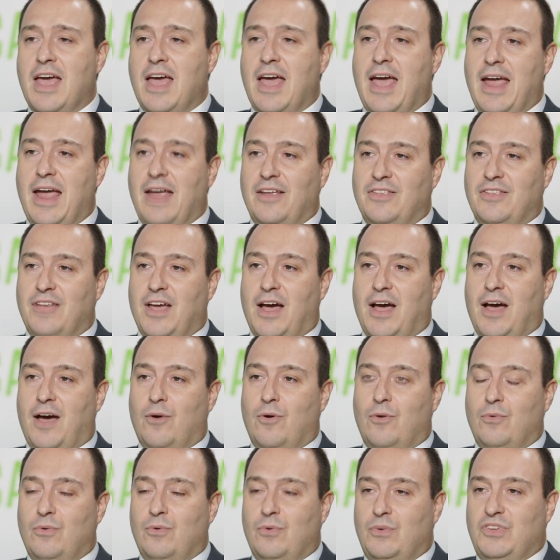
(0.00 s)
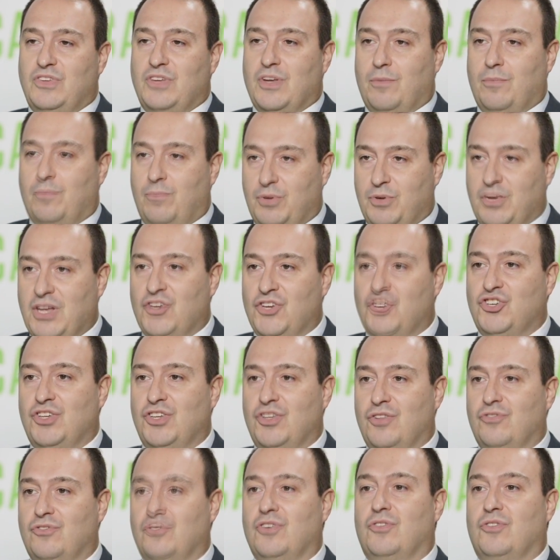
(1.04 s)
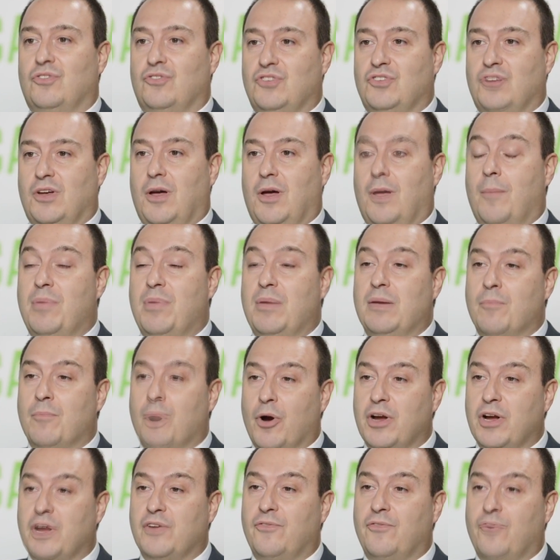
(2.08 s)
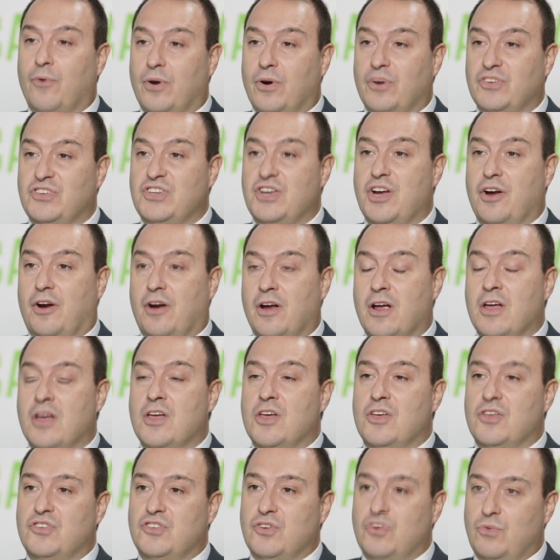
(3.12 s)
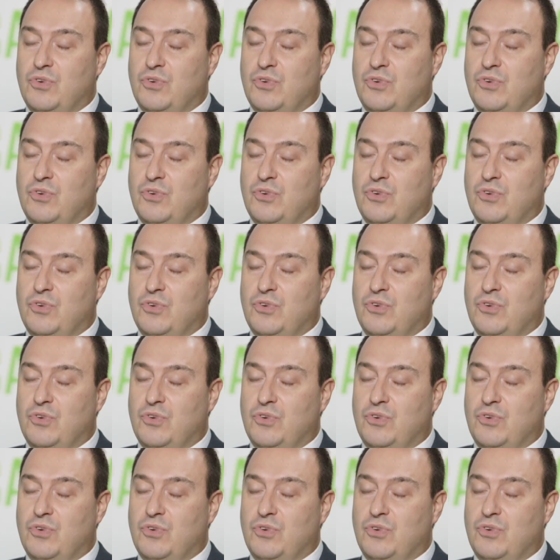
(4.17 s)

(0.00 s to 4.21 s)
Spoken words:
And we said potentially there's a big market for us here. So